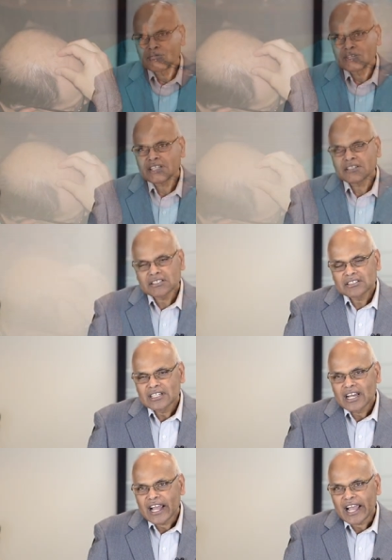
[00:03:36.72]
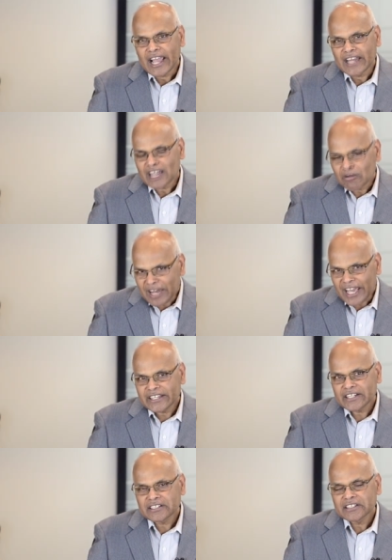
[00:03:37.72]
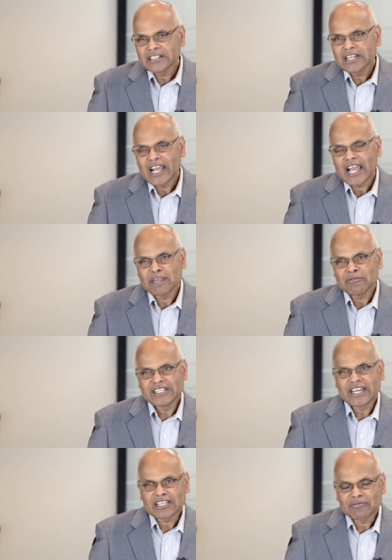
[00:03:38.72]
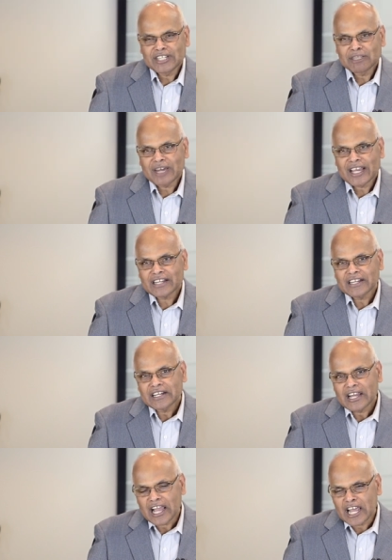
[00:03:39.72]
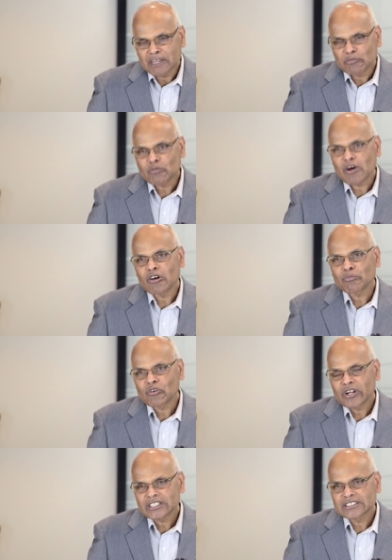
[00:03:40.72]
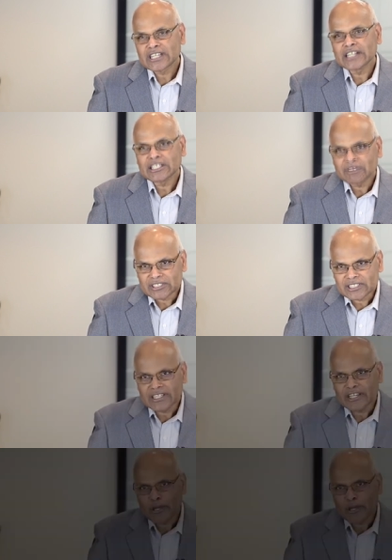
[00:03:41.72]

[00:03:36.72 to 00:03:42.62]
of it and apply it, and we get a feedback and improve our products continuously.